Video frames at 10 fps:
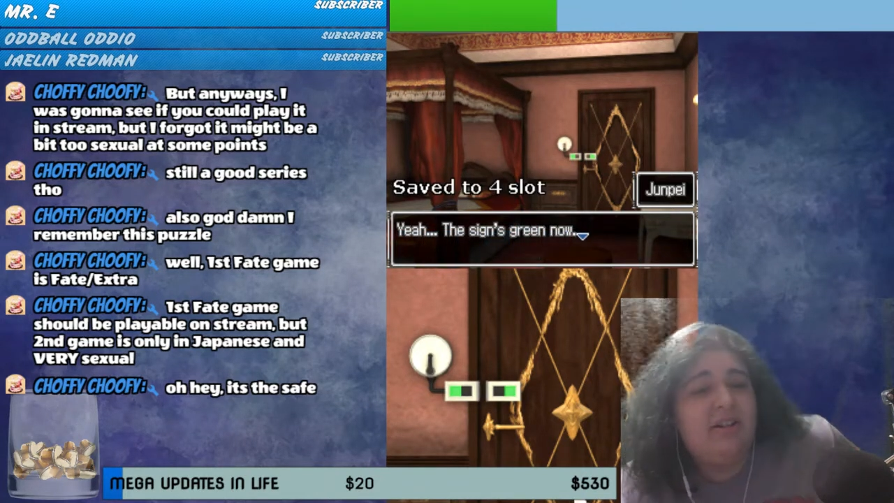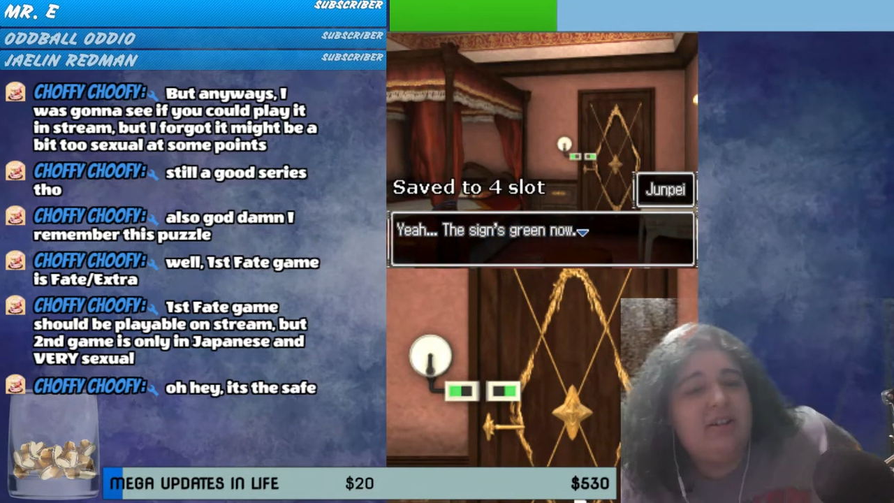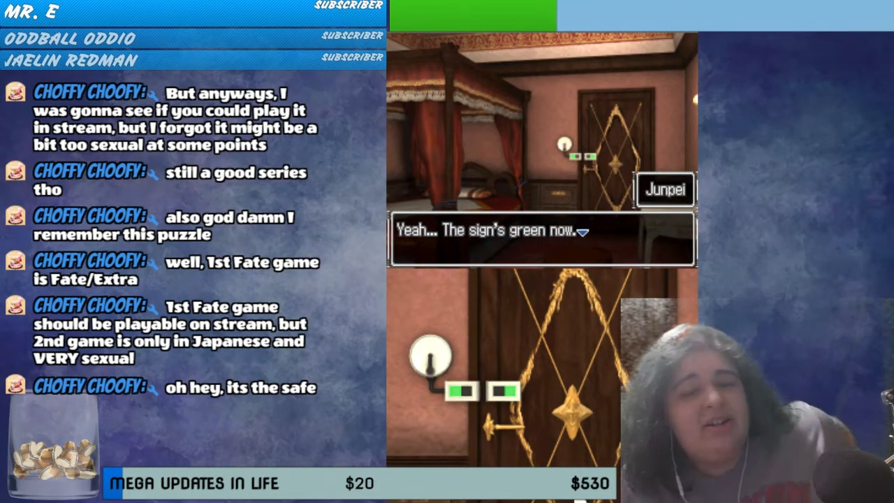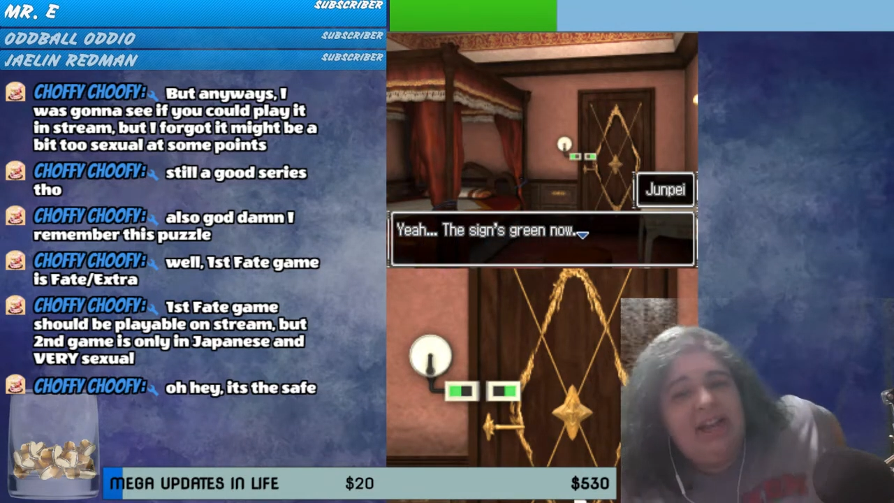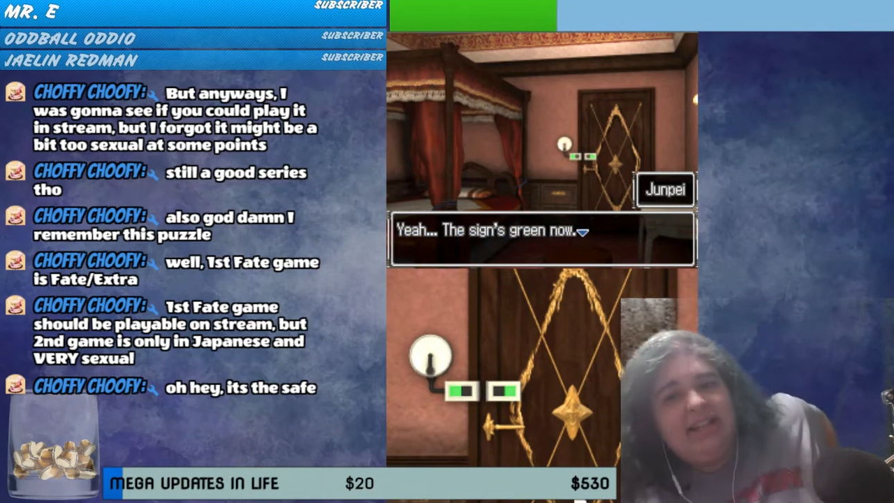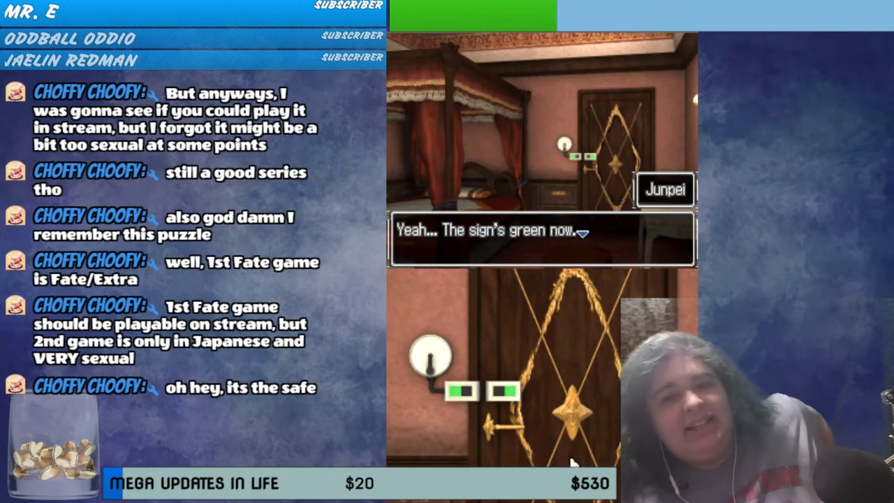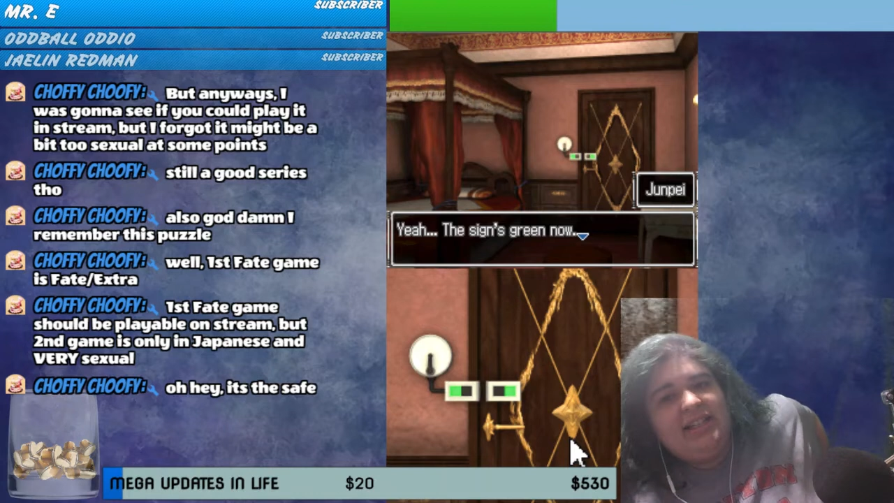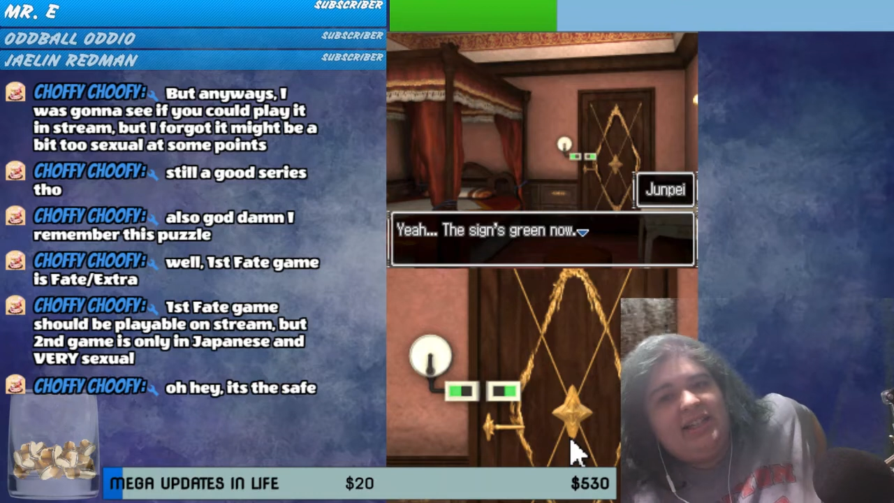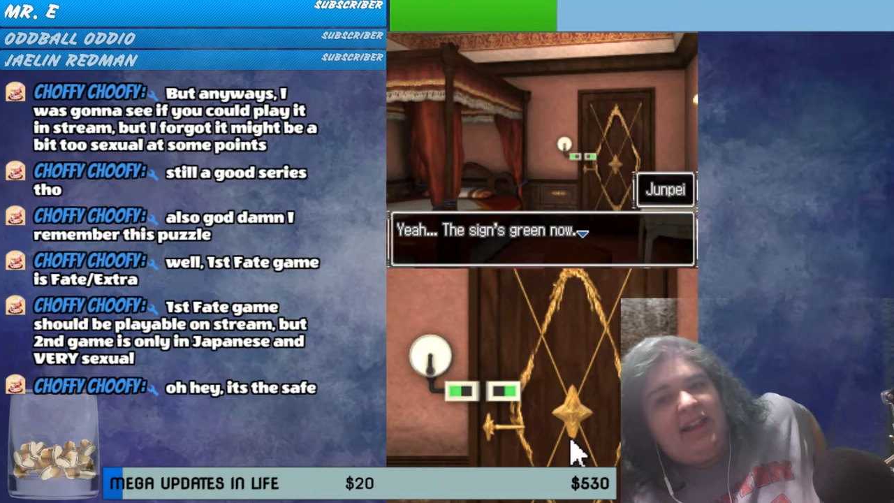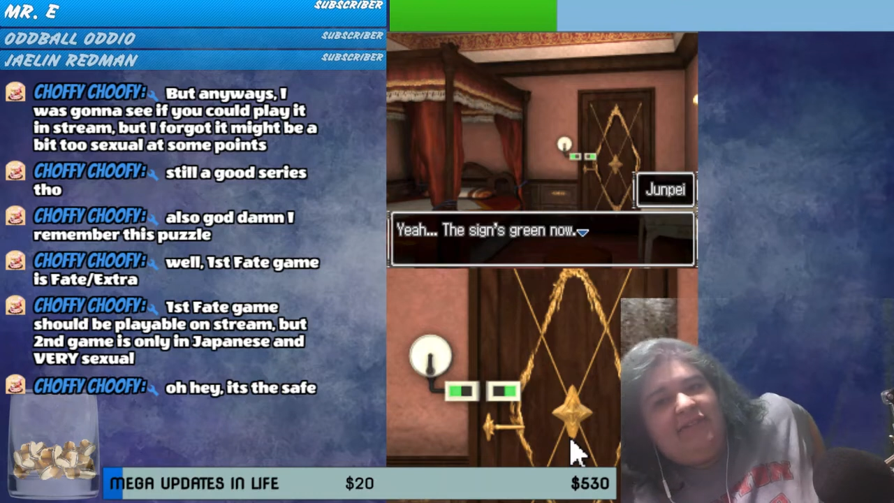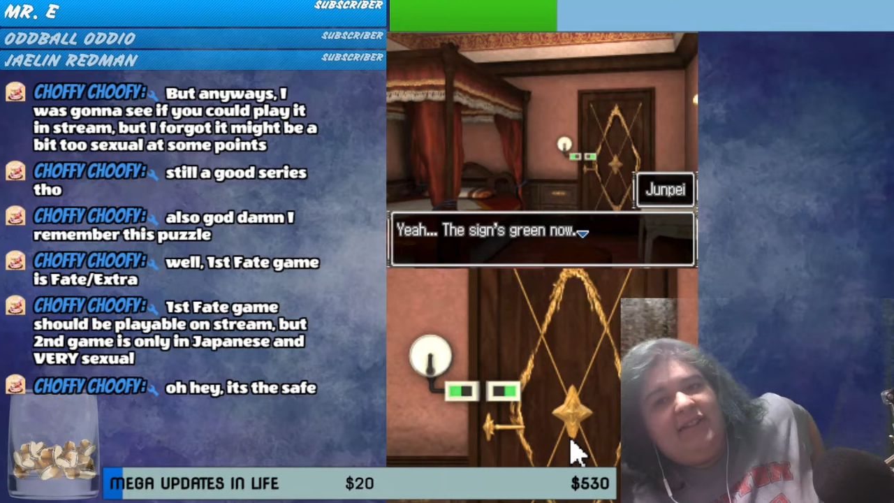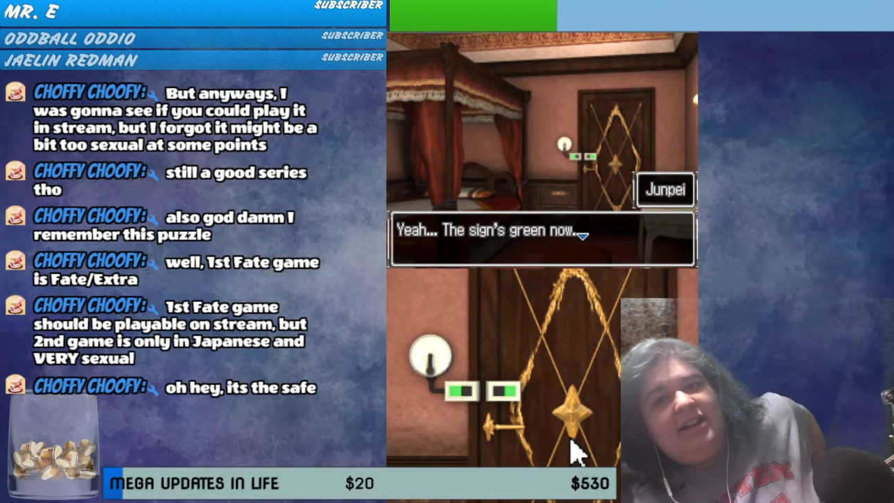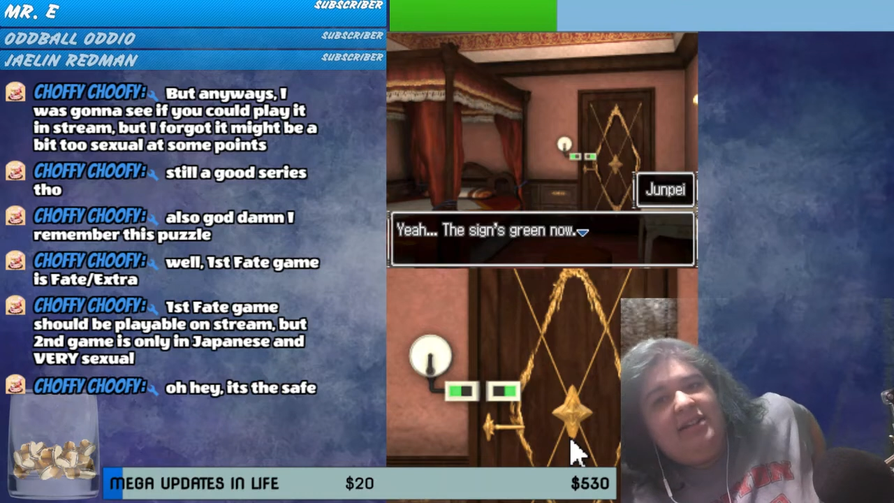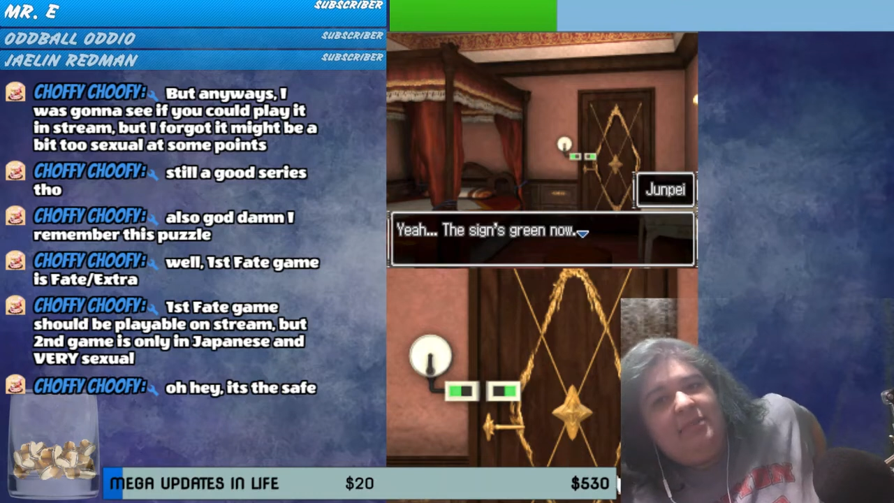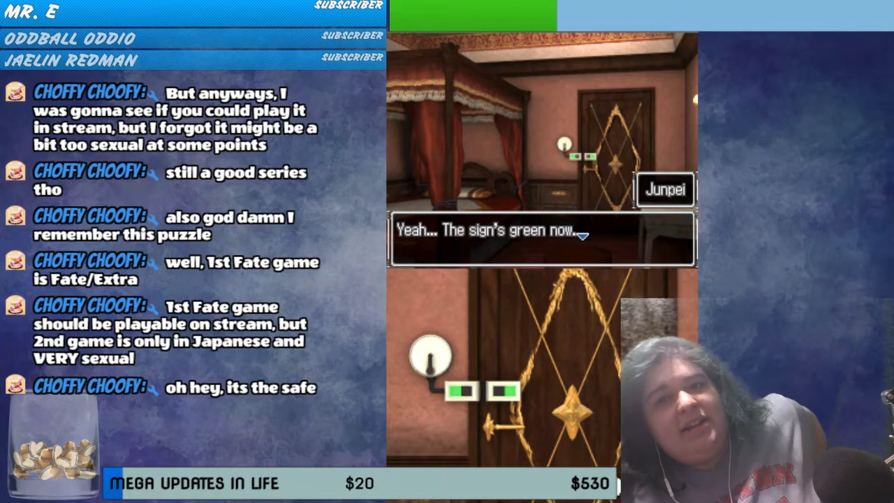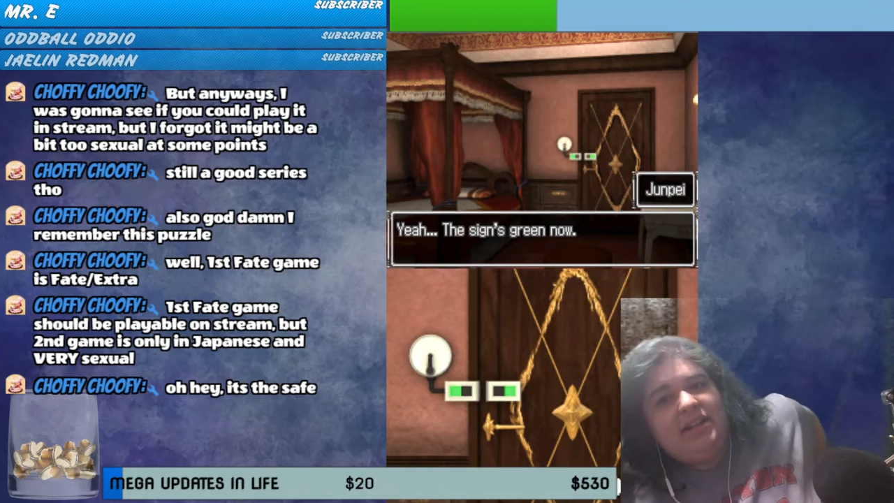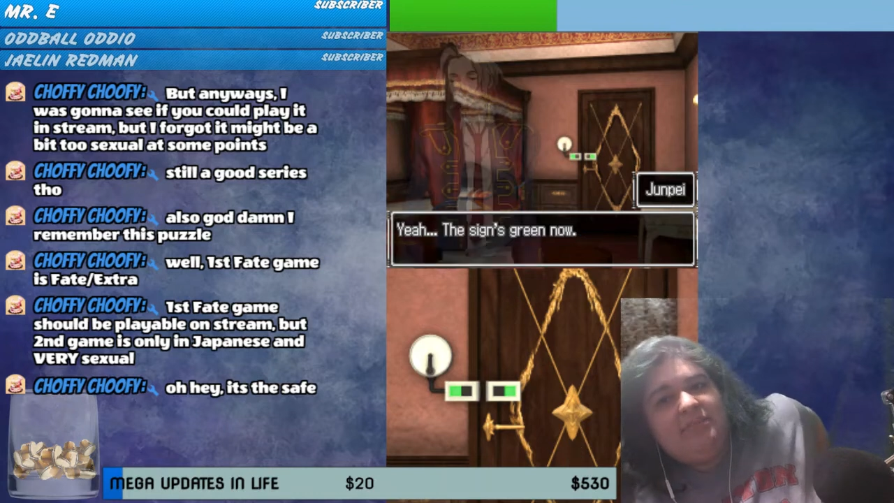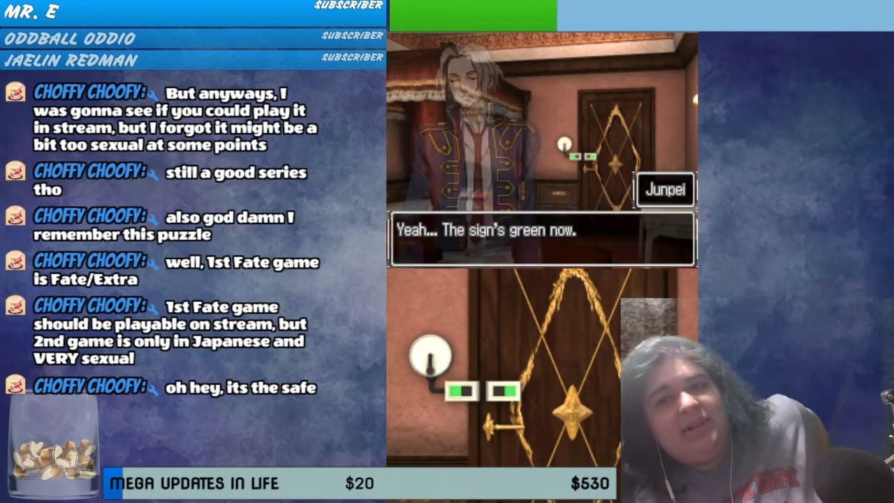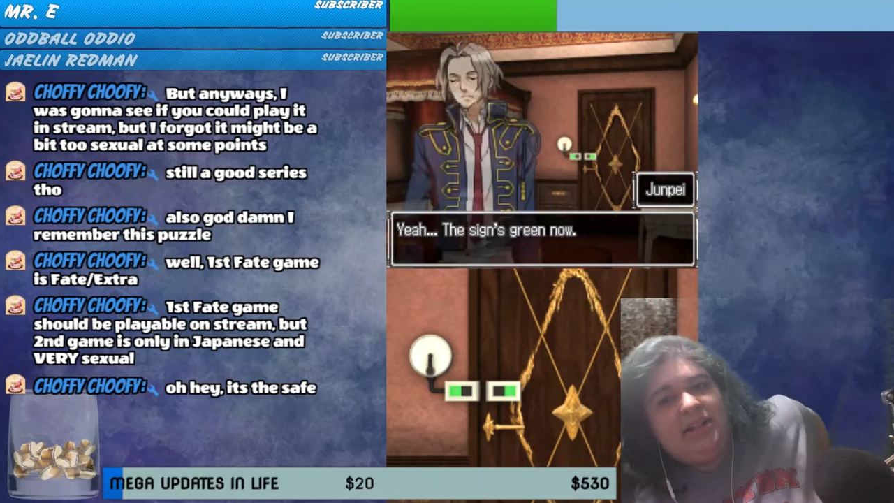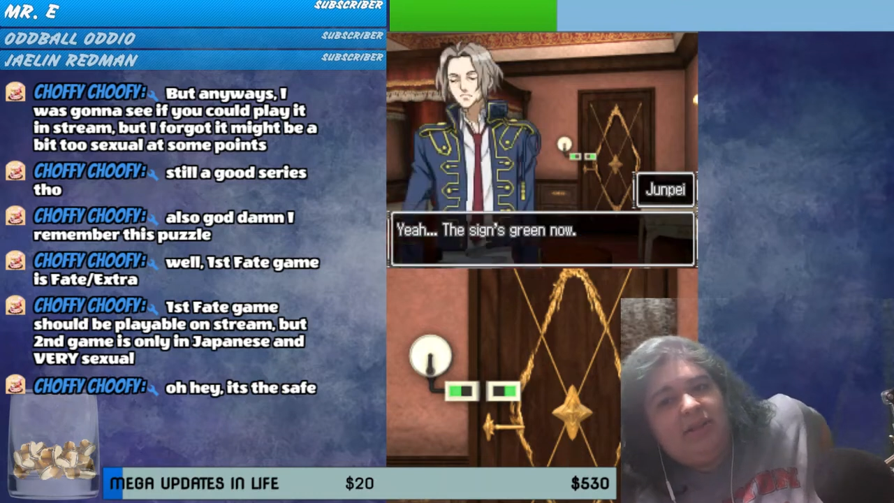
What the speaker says: Oh hey, it's safe. But